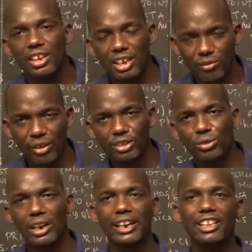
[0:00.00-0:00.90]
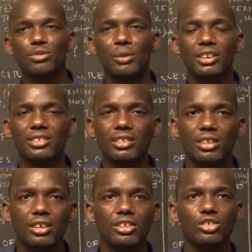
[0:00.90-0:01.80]
invite your classmates
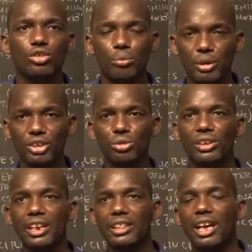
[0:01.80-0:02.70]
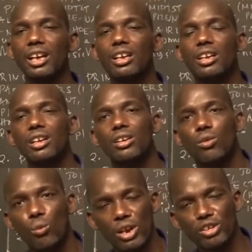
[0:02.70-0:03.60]
to be together
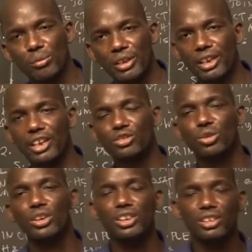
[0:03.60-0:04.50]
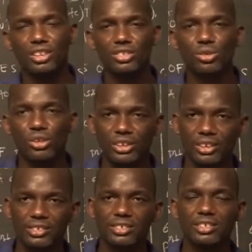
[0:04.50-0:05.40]
when we'll be enjoying these
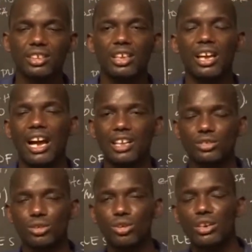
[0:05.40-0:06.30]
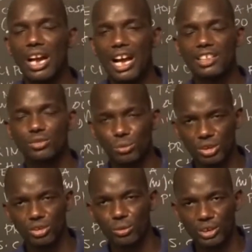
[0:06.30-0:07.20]
contents as long as we
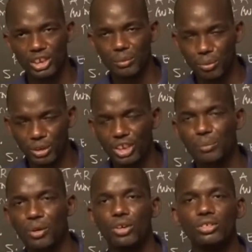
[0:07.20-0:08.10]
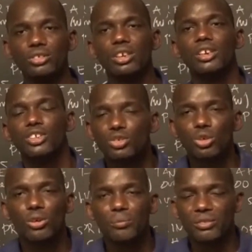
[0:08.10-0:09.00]
keep on.
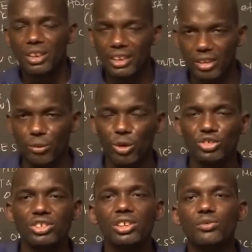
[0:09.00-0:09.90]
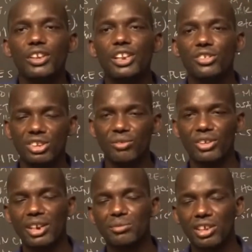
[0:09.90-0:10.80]
So watch this video several
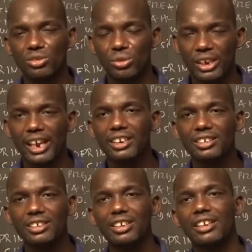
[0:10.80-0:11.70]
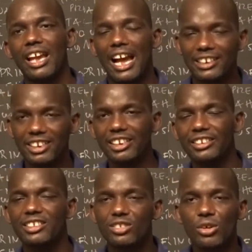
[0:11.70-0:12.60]
times as you can until
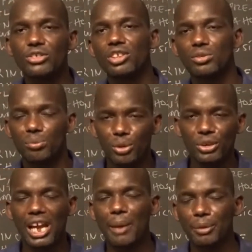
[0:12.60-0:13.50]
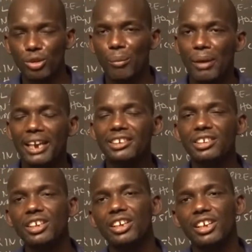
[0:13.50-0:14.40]
these concepts build up in your mind.
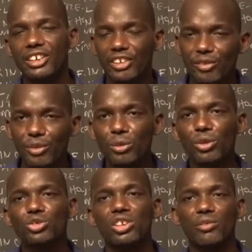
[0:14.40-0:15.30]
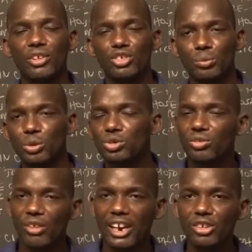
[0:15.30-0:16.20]
Review those reference books,
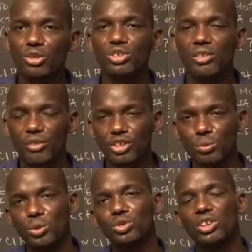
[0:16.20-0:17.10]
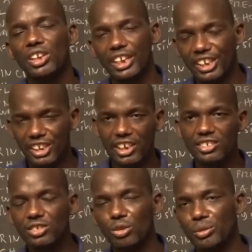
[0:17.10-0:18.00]
find those reference books. In case
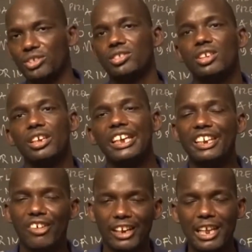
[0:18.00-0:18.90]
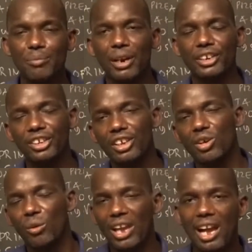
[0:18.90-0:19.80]
you miss, in our library,
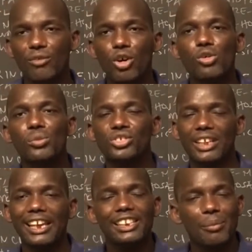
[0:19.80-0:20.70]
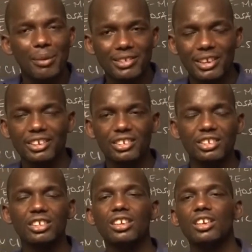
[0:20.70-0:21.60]
we have almost 80%
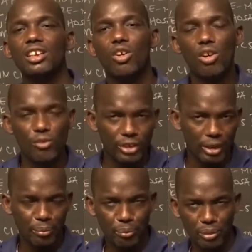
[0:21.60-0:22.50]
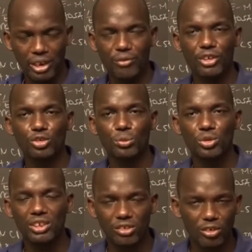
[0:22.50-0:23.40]
of the reference books
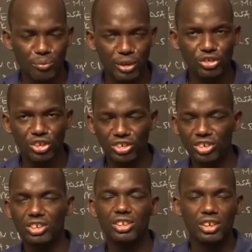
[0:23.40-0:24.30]
that you've mentioned